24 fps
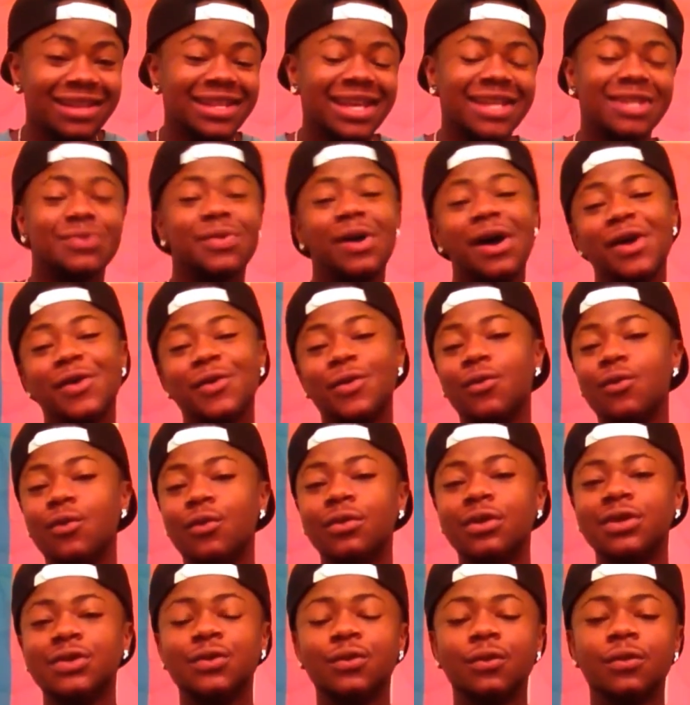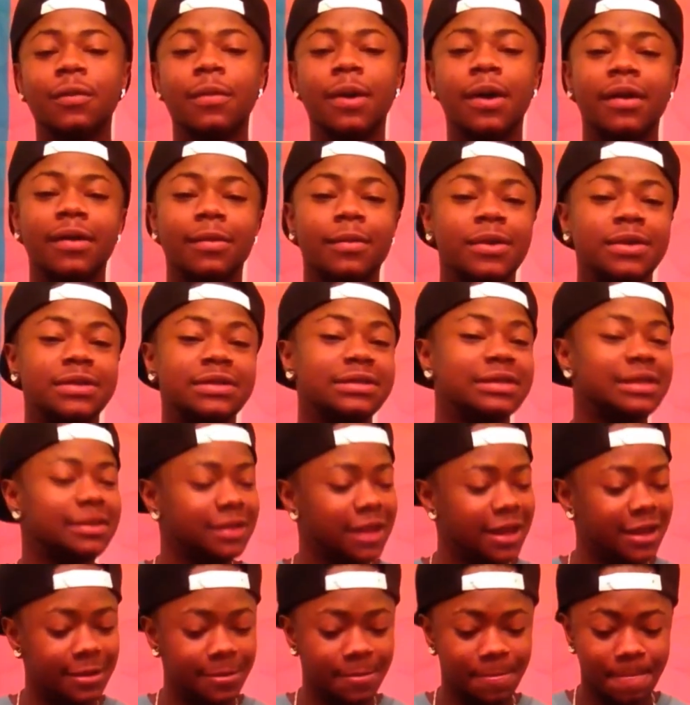That's why I always talk about him, because,
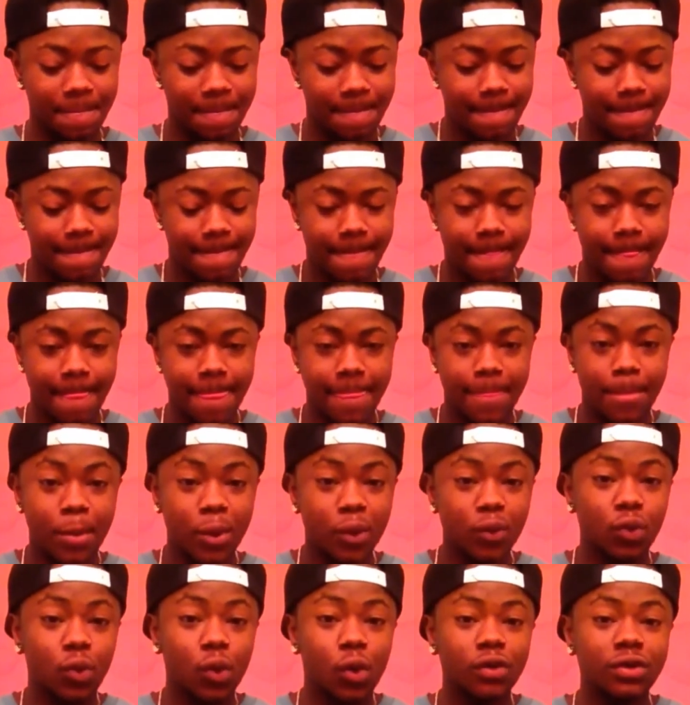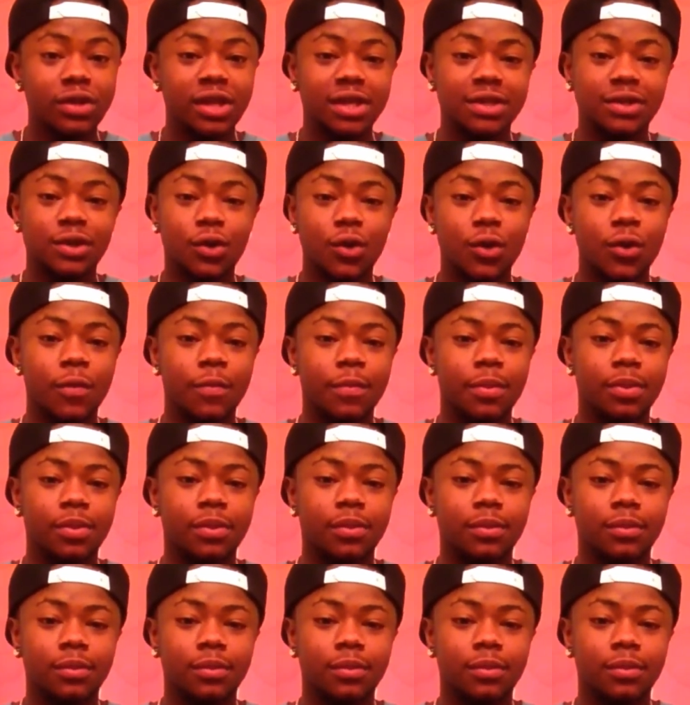like, with God there's hope.